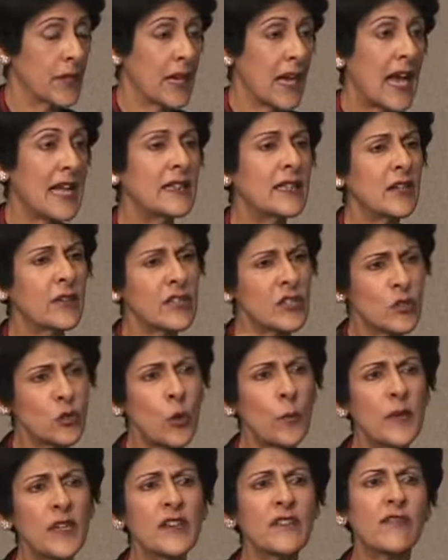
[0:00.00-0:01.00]
And there are so
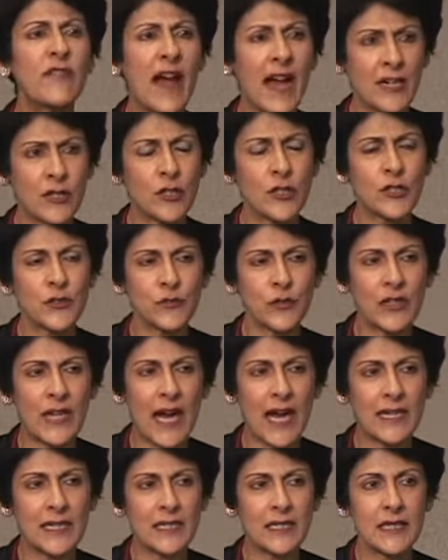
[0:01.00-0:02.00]
many factors for
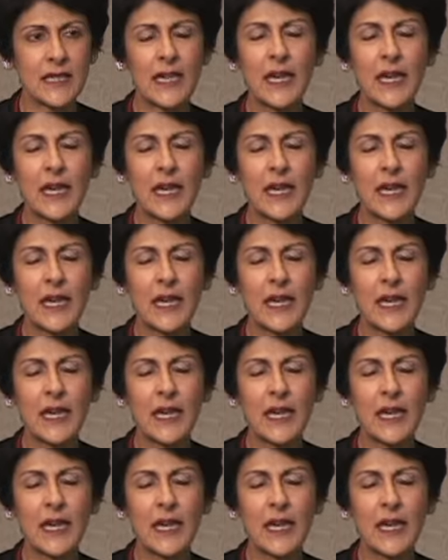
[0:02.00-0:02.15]
that.